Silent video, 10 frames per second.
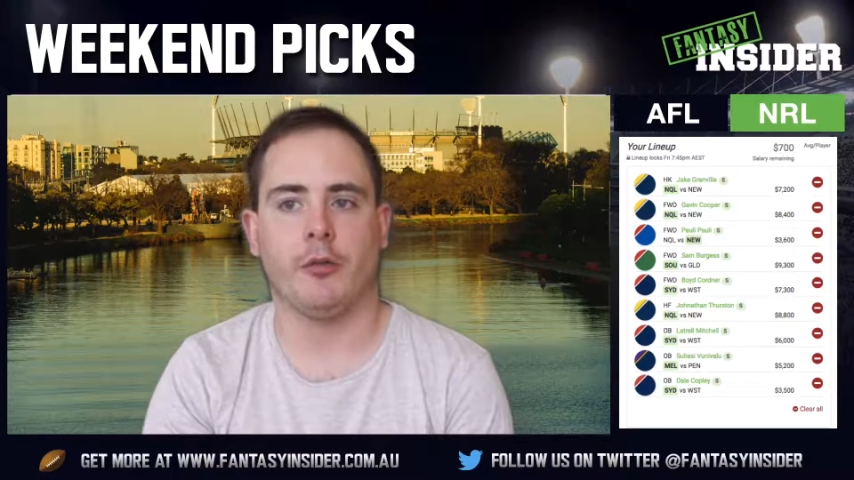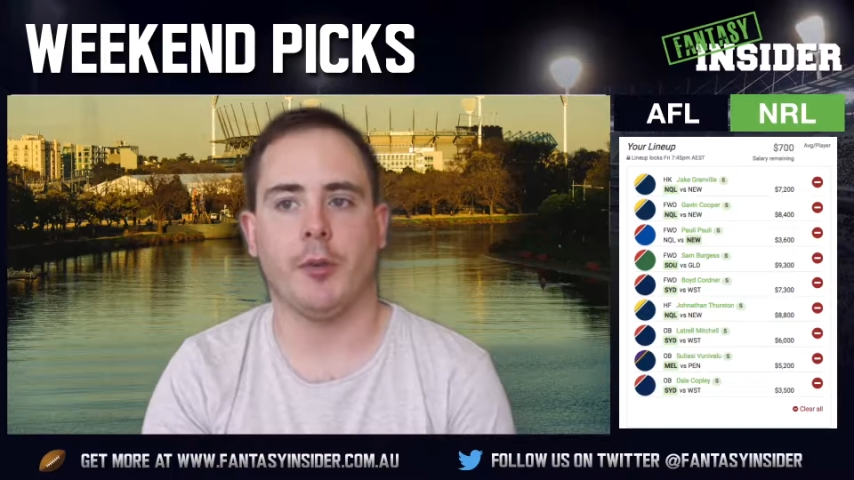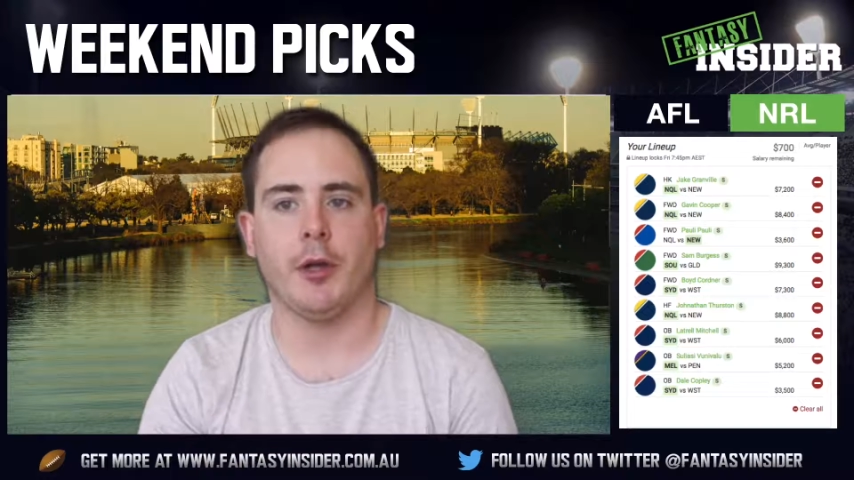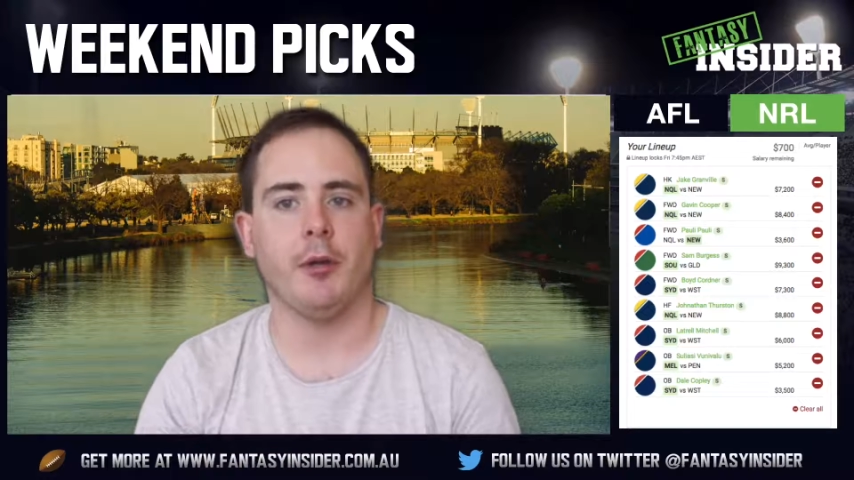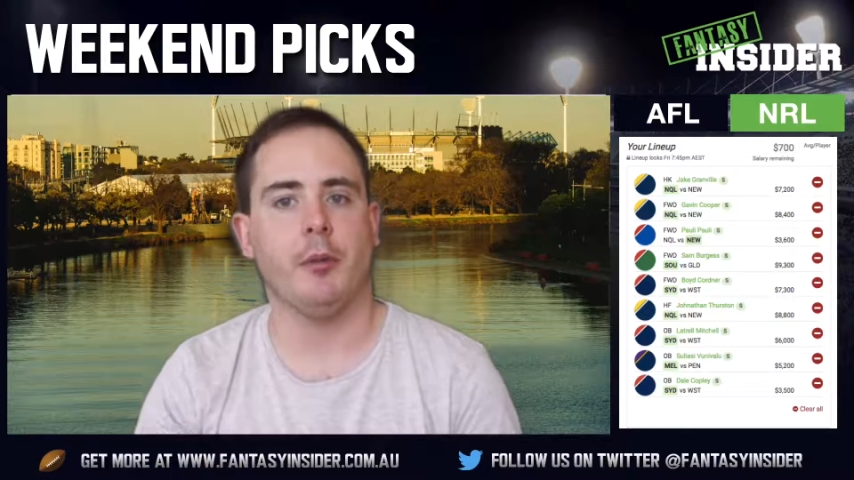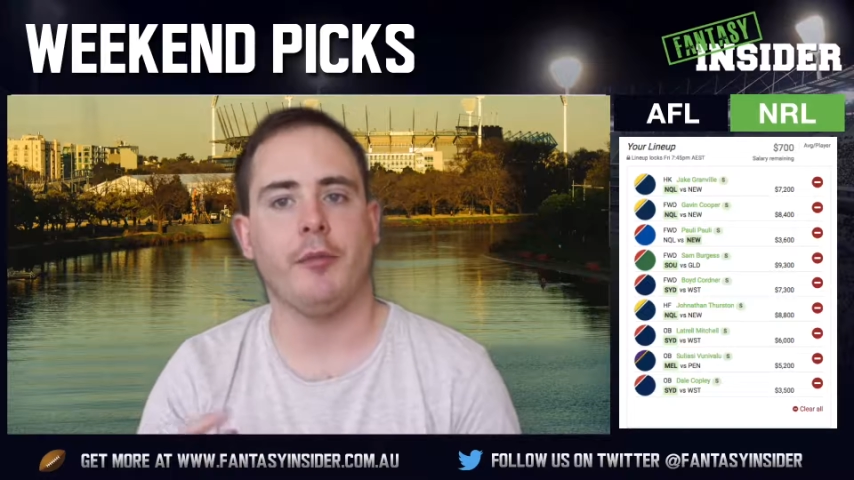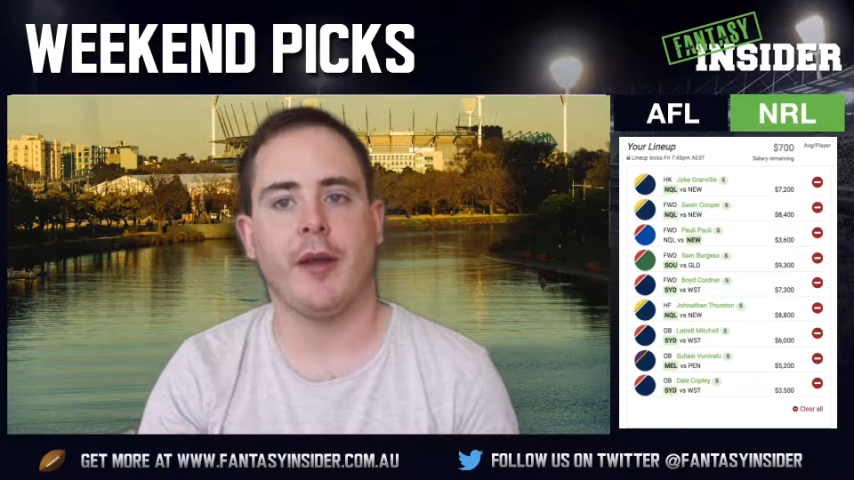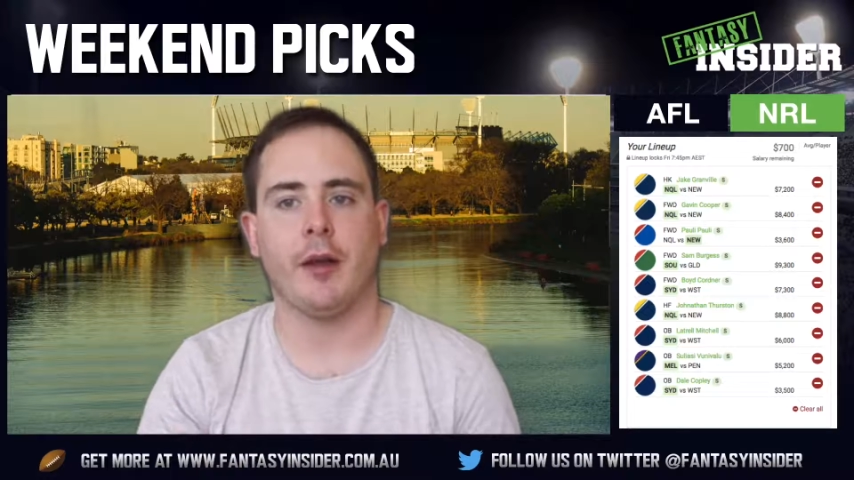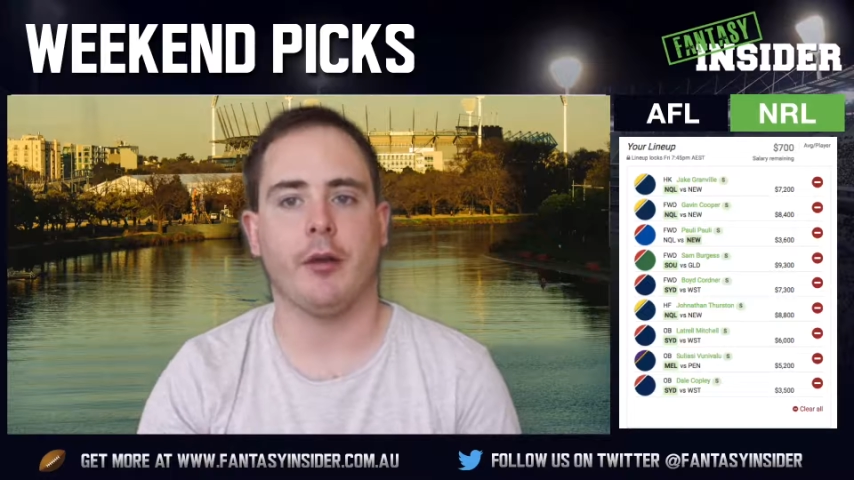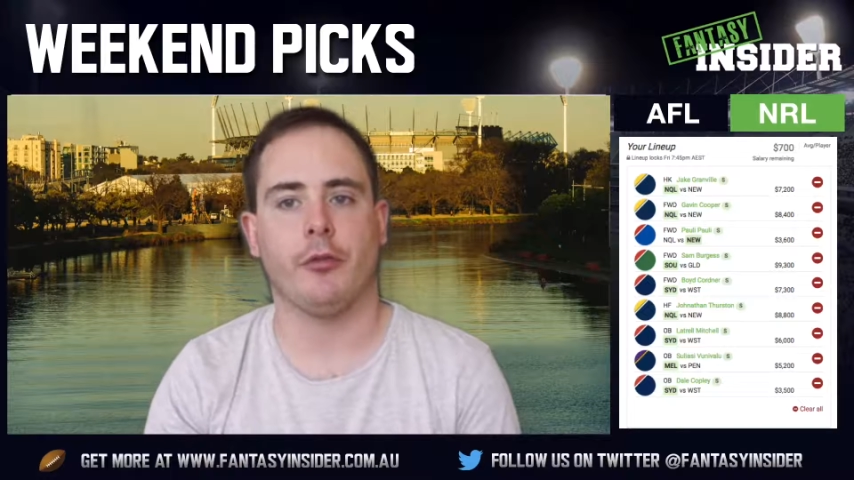We're going with
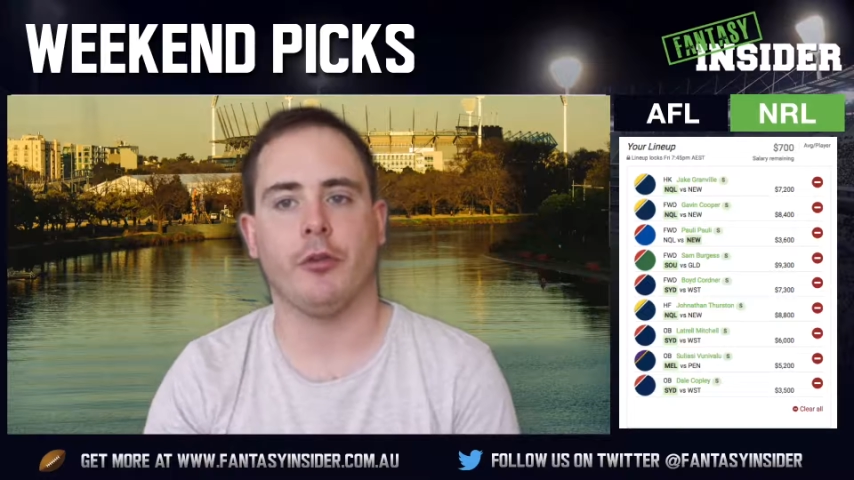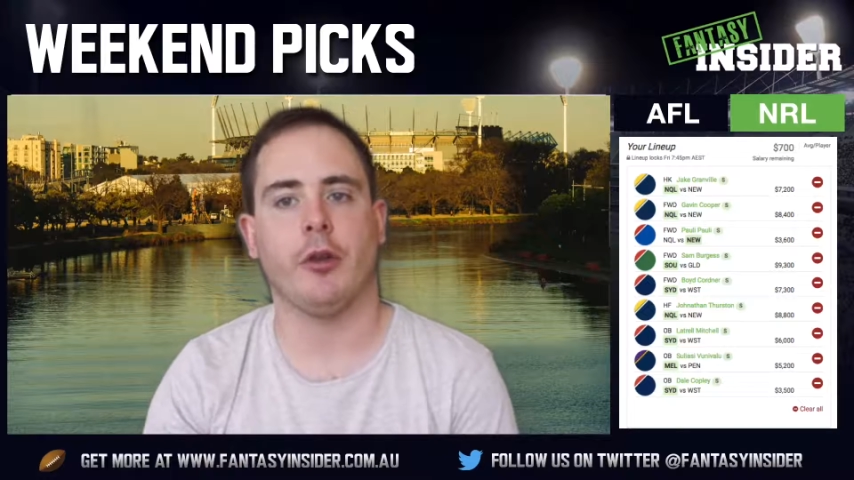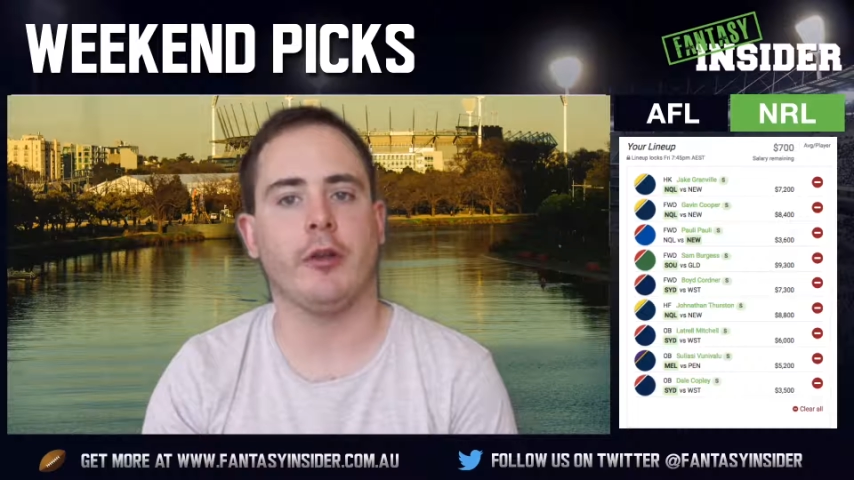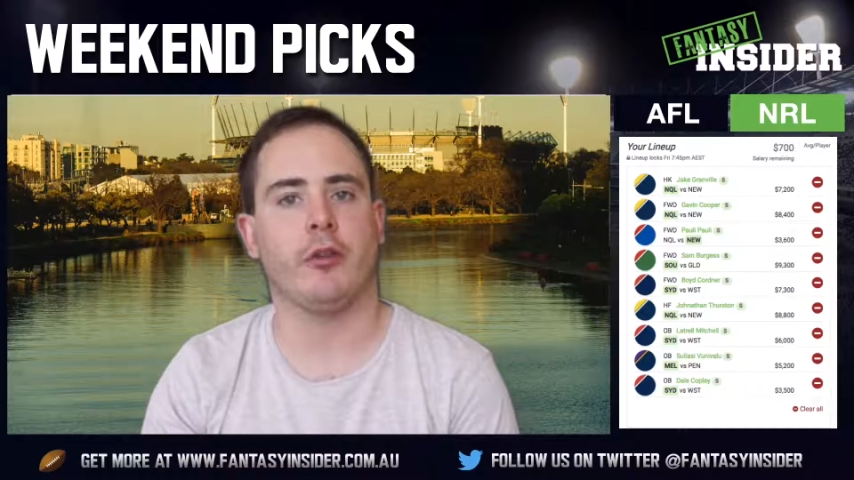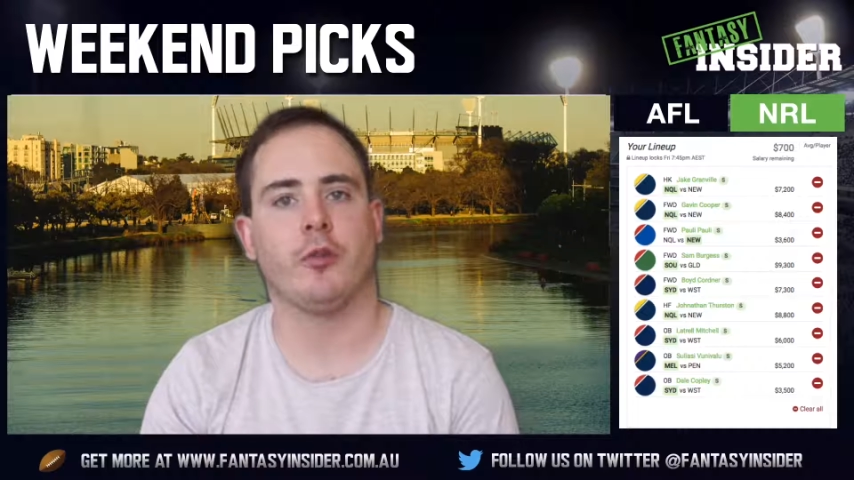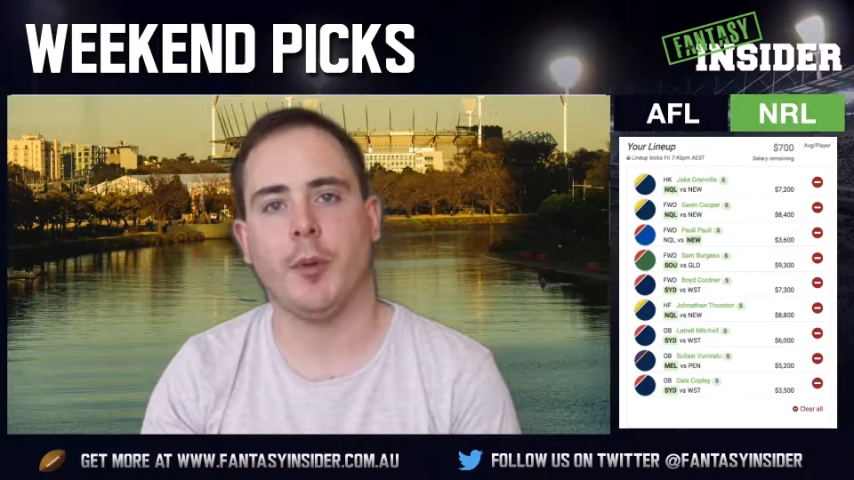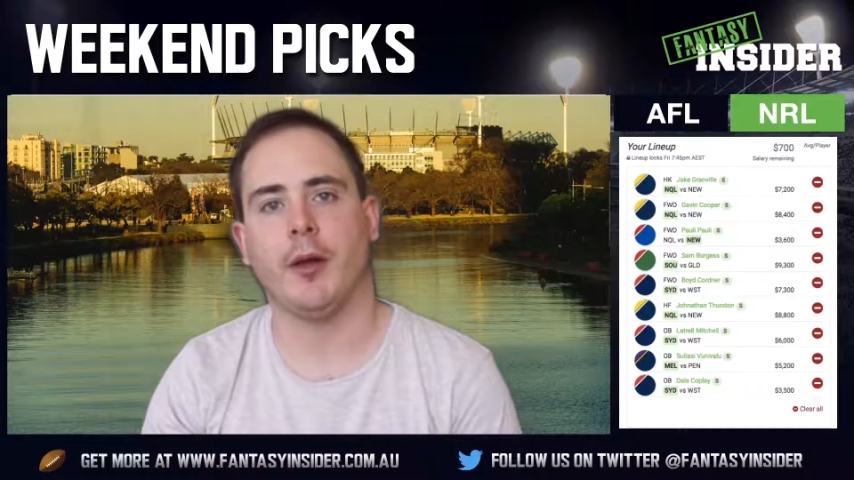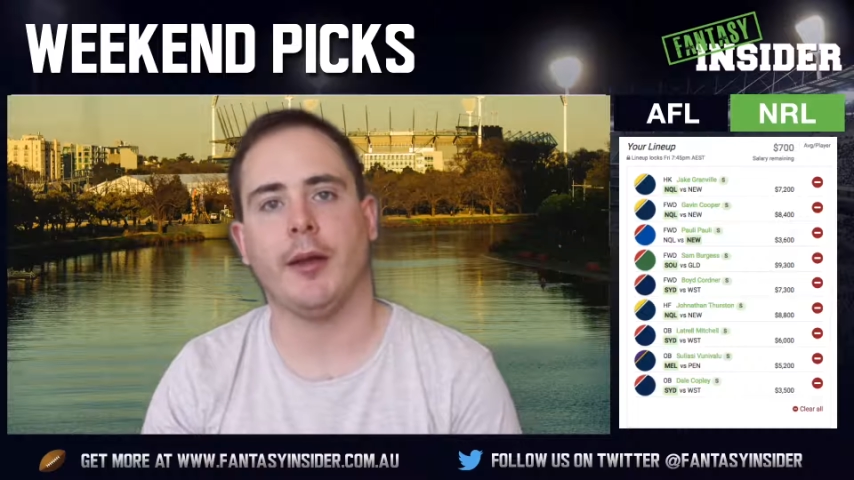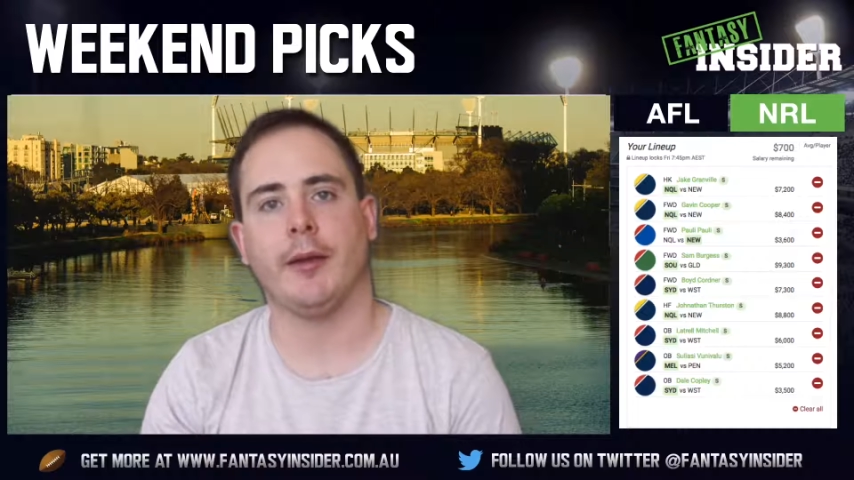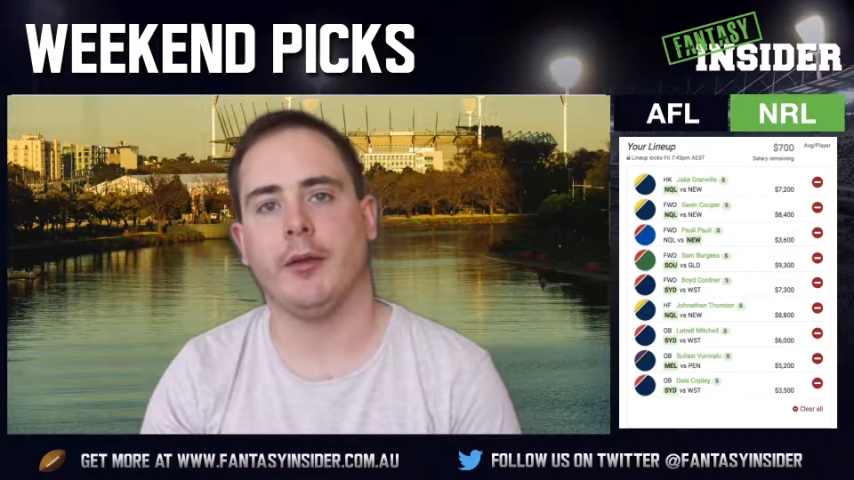that kind of solid spine,